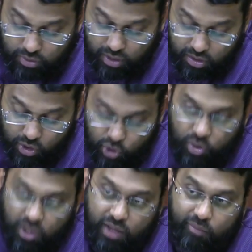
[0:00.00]
not
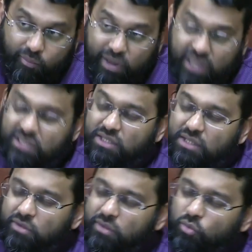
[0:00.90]
know. But
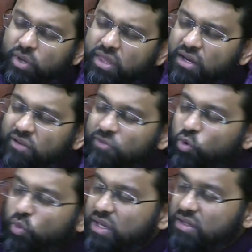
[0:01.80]
within a few
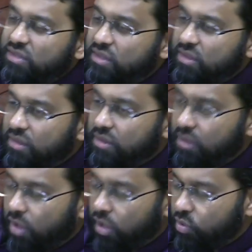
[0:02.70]
weeks, the
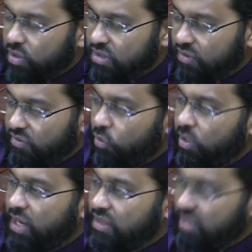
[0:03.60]
conquest of
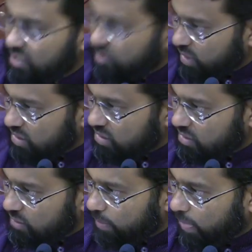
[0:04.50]
Hunain takes
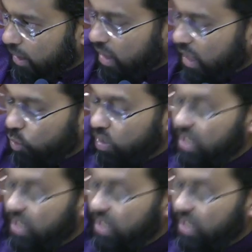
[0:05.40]
place. And what